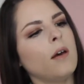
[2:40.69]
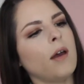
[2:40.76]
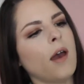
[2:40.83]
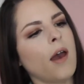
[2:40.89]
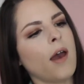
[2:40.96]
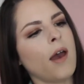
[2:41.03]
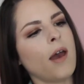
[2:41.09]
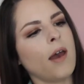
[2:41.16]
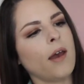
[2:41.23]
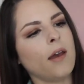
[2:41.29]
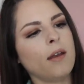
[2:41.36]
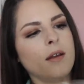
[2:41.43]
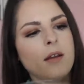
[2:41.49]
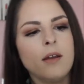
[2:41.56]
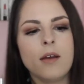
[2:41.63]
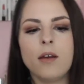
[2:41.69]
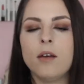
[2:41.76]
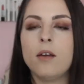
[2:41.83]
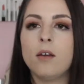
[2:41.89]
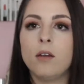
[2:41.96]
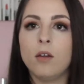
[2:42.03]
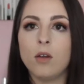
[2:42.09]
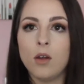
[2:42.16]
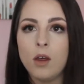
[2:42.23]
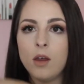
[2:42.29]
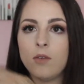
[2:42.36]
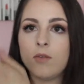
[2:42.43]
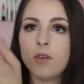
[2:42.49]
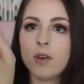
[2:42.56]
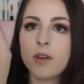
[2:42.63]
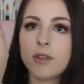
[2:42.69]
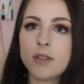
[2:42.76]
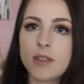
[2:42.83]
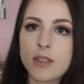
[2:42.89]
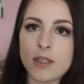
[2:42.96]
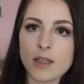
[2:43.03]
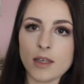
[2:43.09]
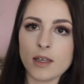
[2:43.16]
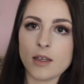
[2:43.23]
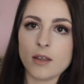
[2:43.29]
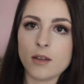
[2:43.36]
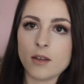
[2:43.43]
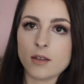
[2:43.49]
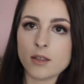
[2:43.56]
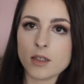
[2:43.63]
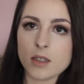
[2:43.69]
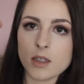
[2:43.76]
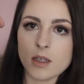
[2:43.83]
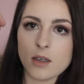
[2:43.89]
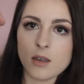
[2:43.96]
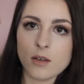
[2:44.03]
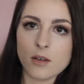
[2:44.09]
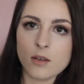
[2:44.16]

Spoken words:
And you can see, let's see,